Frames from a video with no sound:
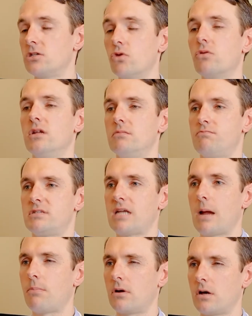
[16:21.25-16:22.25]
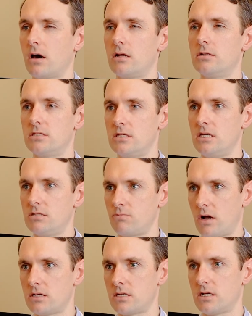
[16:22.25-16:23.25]
totally separate kind of disease
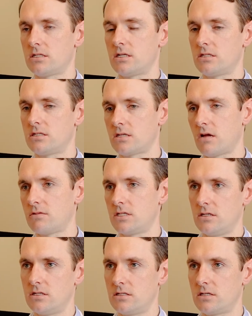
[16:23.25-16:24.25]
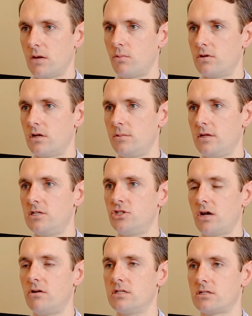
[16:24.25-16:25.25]
processes. Obviously, type 1 diabetes
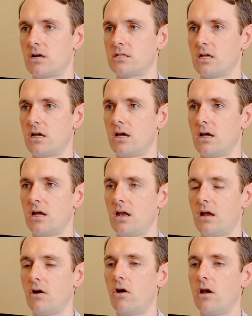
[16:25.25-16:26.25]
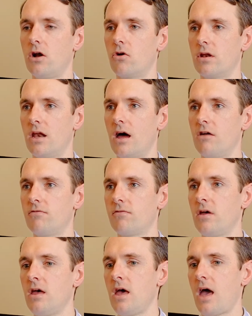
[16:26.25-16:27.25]
generally starts a lot earlier in life,
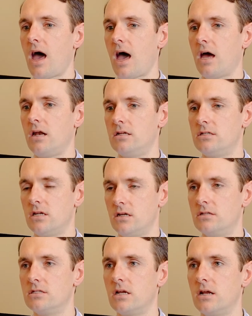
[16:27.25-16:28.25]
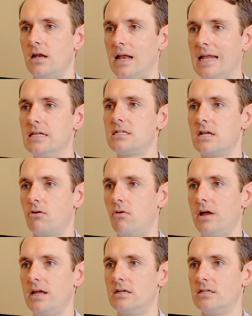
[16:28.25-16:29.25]
and it is an
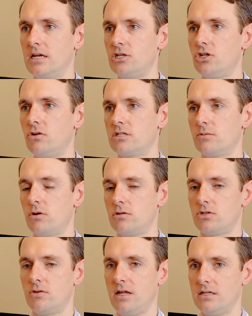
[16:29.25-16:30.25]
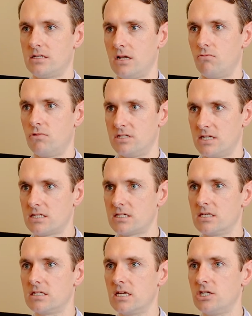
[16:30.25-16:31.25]
insulin-related issue as opposed to an insulin
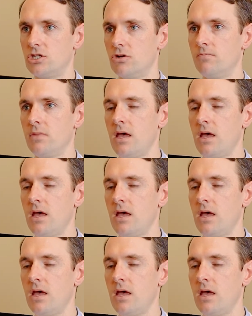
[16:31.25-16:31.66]
resistance issue.